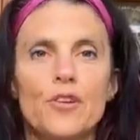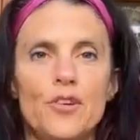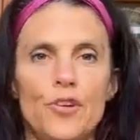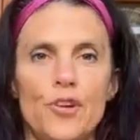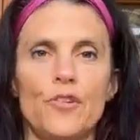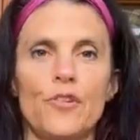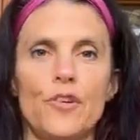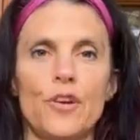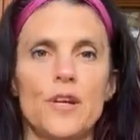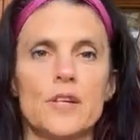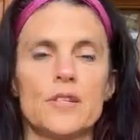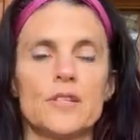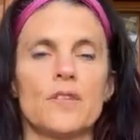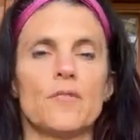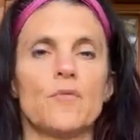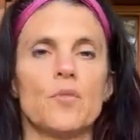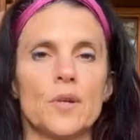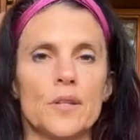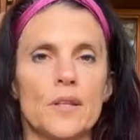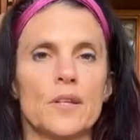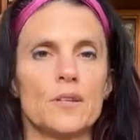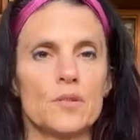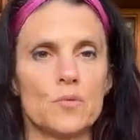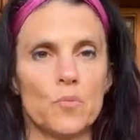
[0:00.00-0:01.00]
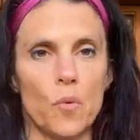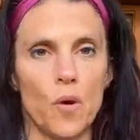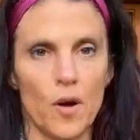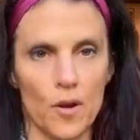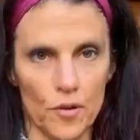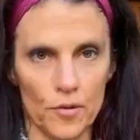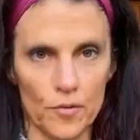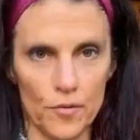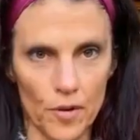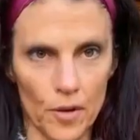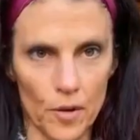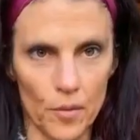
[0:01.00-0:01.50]
curious of what this
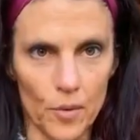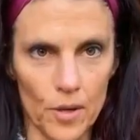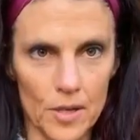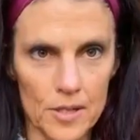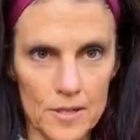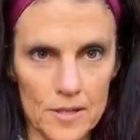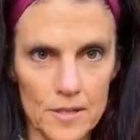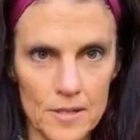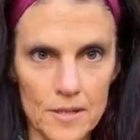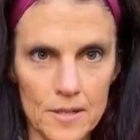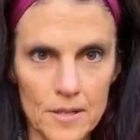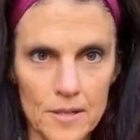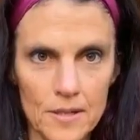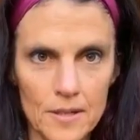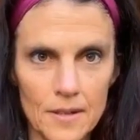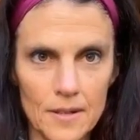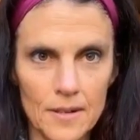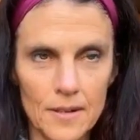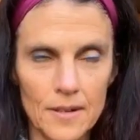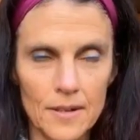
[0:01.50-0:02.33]
waterfall was.